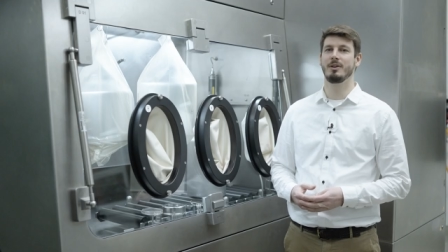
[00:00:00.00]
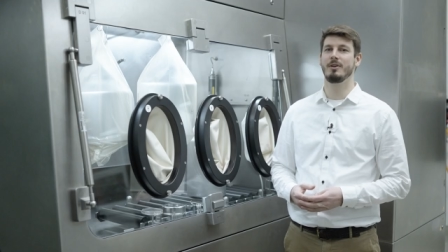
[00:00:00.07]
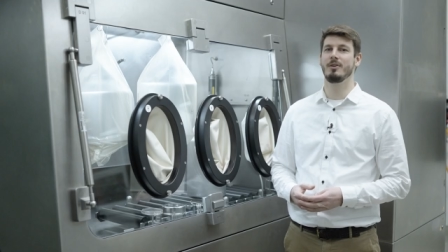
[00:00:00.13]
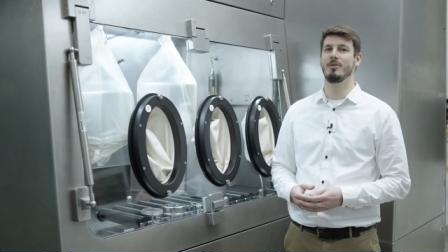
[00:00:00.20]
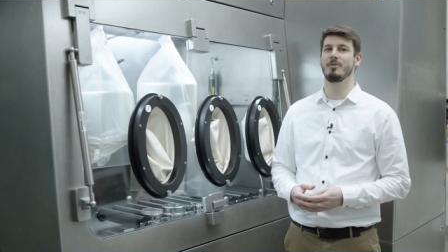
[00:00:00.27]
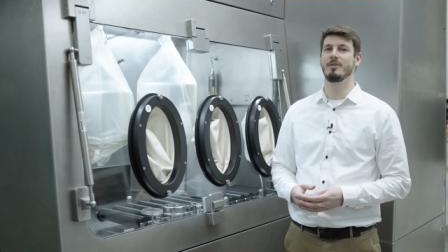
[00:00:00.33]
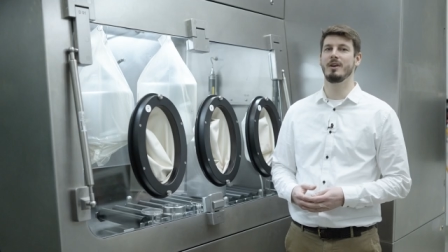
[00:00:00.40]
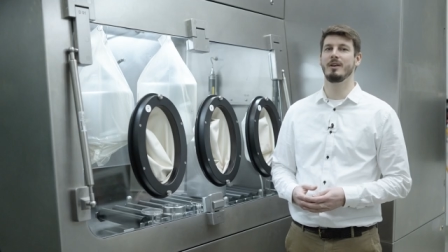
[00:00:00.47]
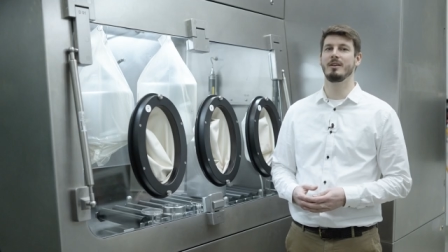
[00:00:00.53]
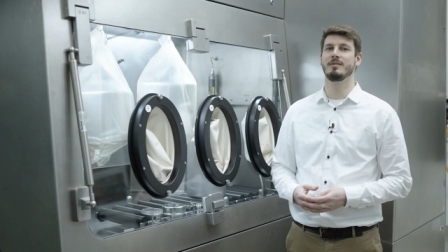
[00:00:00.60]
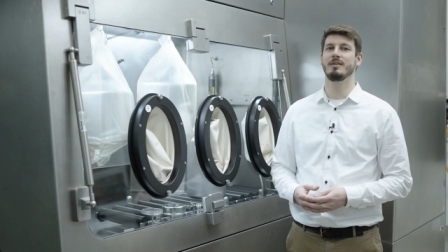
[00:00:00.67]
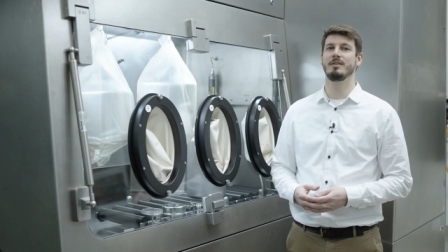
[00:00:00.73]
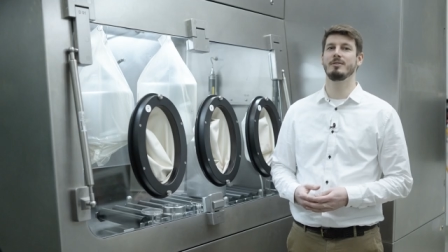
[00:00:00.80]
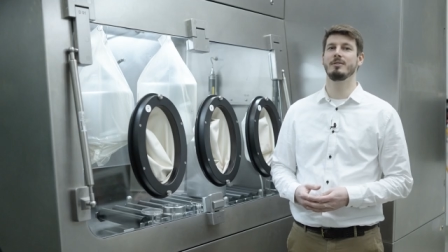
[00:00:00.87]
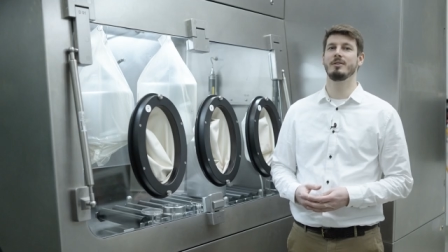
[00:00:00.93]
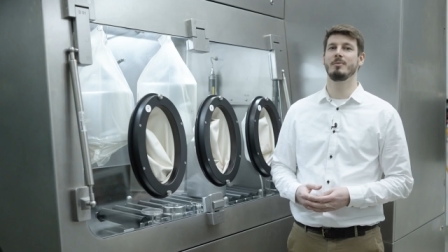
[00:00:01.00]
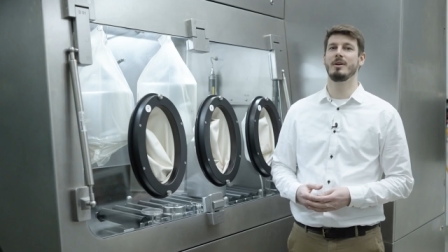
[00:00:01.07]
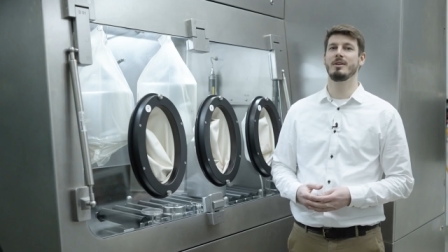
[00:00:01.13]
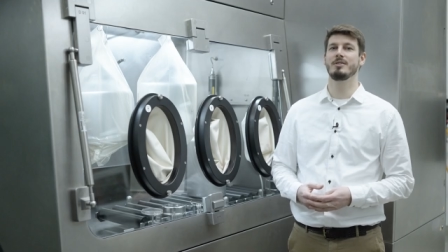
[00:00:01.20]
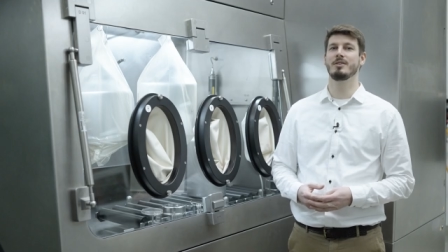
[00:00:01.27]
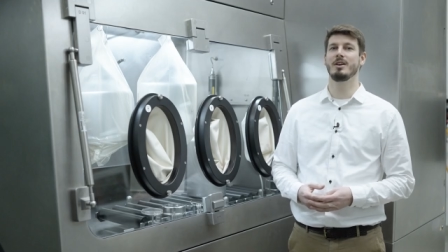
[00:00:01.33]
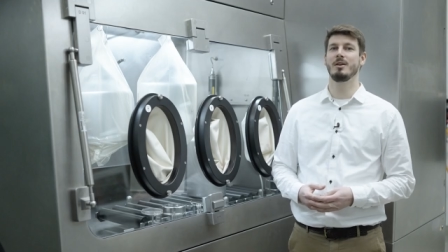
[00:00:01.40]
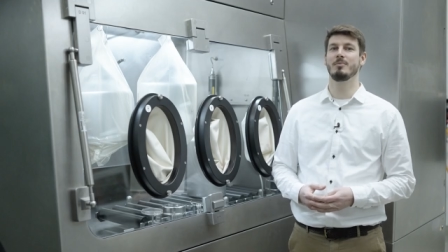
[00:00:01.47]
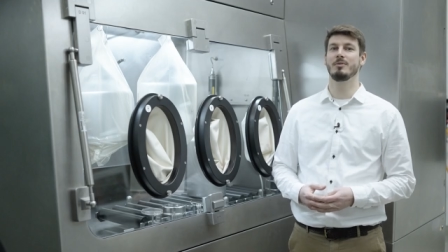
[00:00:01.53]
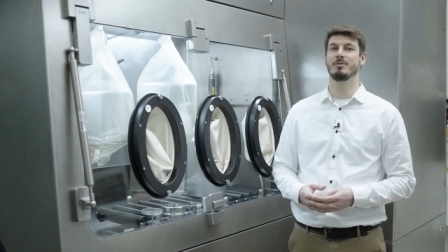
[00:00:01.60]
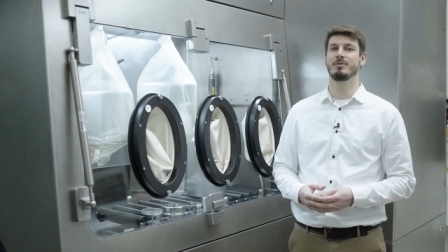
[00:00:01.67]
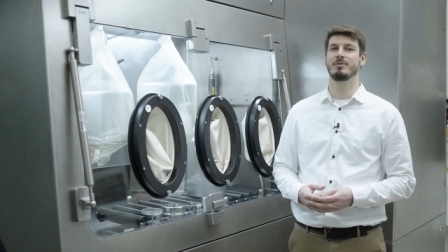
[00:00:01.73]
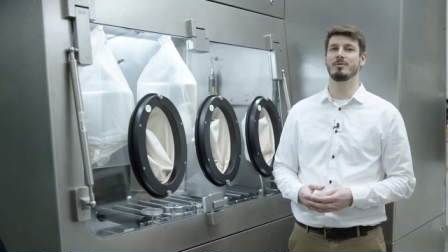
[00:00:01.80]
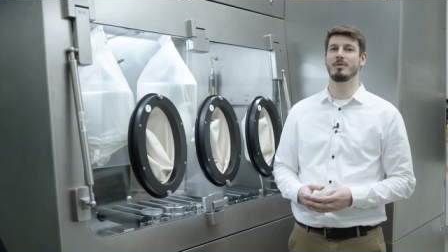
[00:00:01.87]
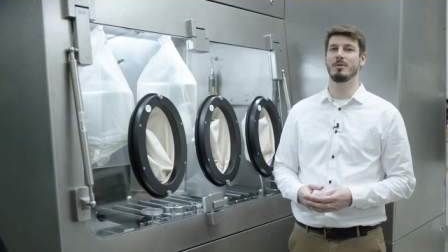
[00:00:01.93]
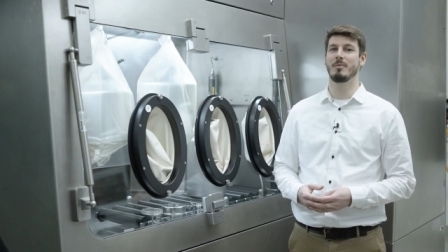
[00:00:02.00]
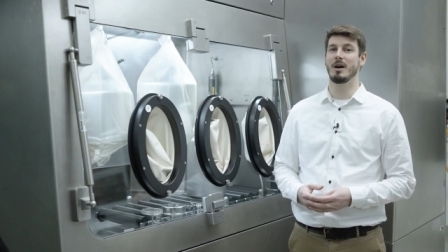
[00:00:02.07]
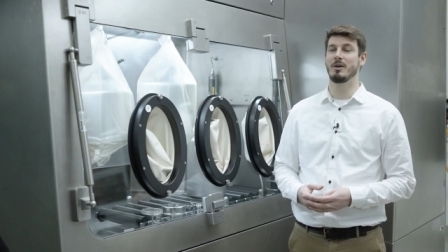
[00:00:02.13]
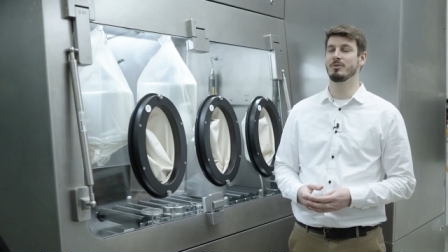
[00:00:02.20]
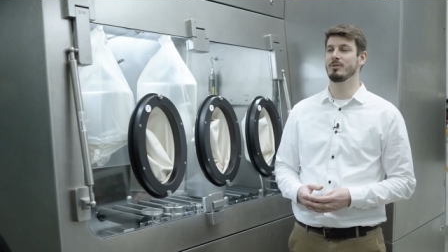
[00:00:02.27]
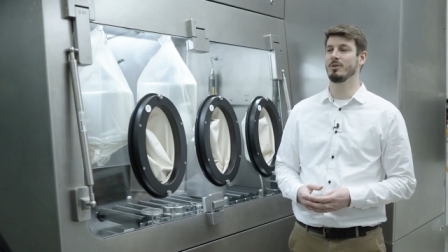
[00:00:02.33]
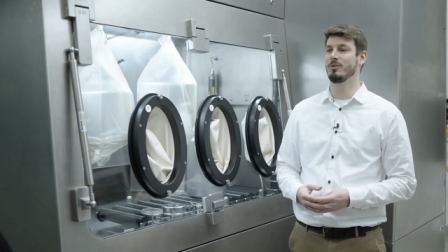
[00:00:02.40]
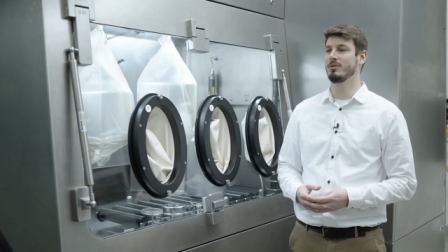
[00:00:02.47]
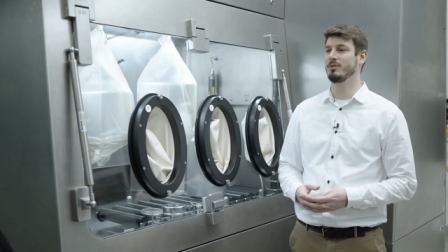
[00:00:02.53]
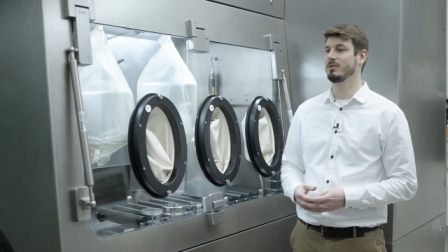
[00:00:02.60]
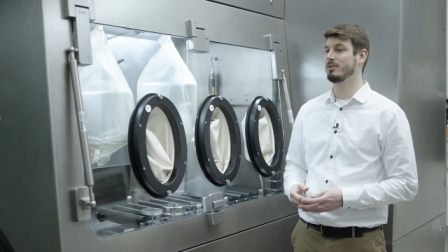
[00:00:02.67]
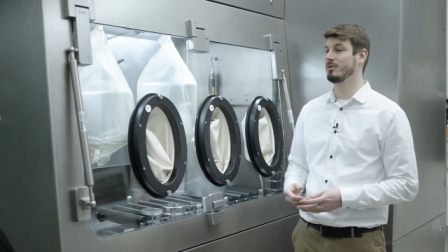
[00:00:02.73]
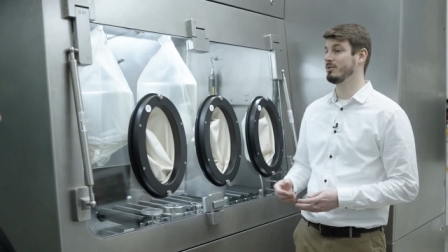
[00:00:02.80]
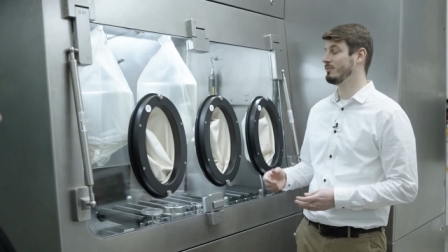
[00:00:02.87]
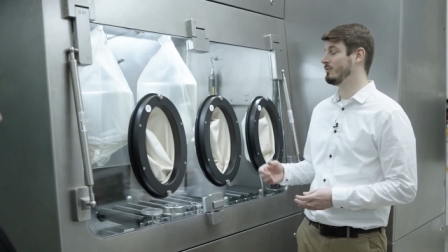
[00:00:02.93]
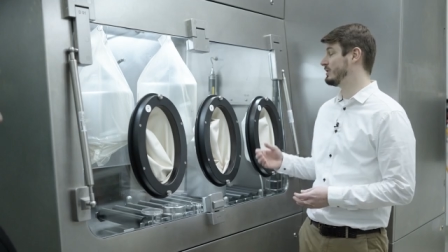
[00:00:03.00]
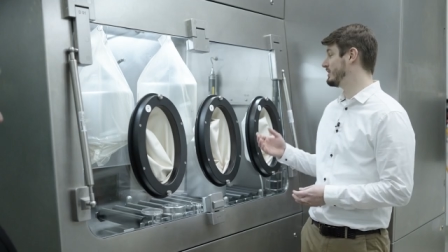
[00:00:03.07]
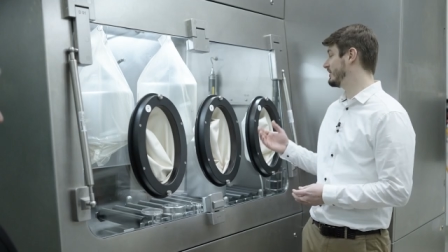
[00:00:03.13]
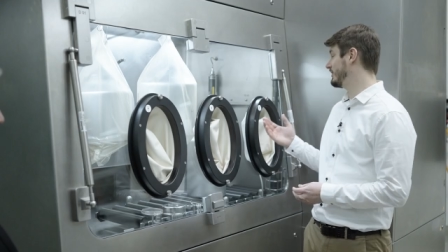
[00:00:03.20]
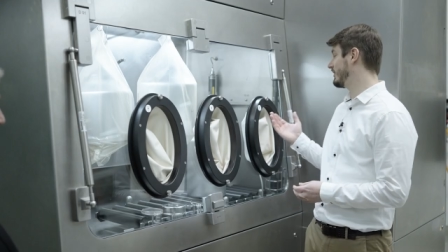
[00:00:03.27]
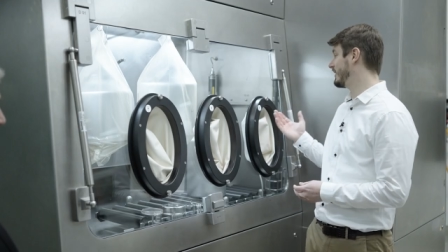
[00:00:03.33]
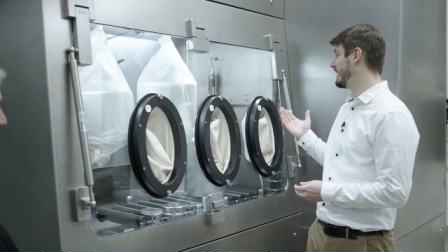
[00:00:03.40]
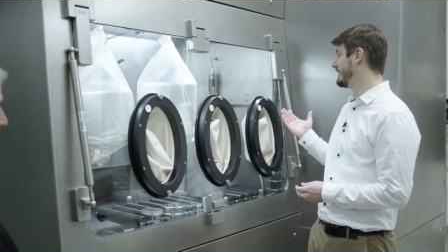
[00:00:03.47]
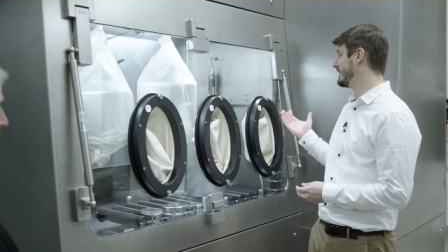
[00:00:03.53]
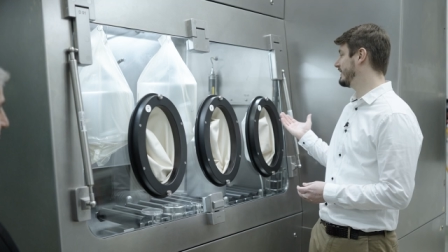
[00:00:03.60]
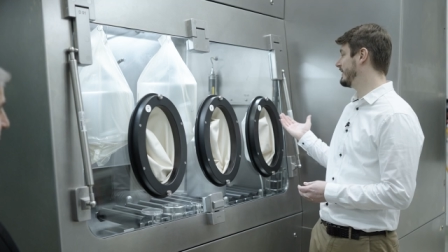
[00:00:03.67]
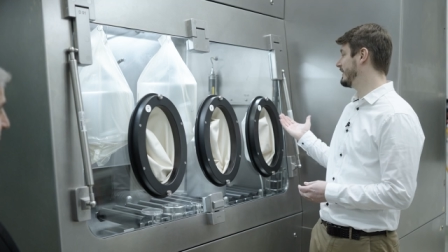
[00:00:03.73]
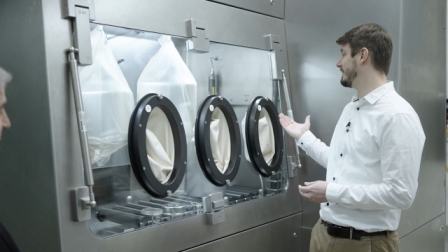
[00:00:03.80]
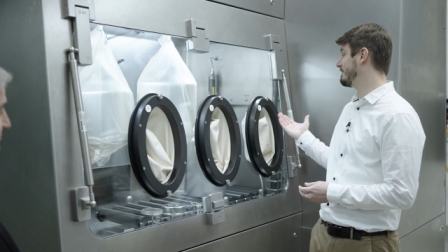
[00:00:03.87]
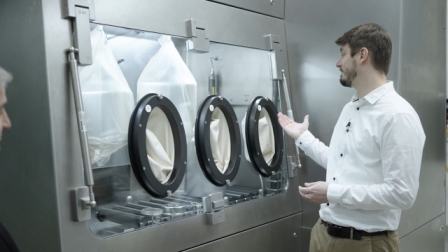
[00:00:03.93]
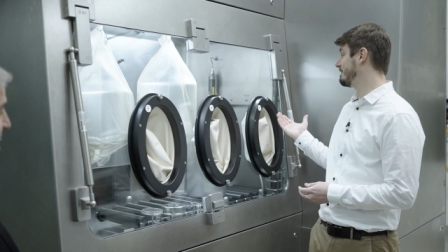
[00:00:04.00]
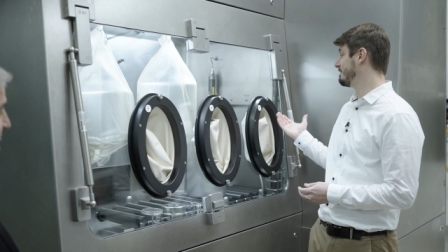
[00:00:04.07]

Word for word: the containers into the main chamber through a mouse hole, which is located here.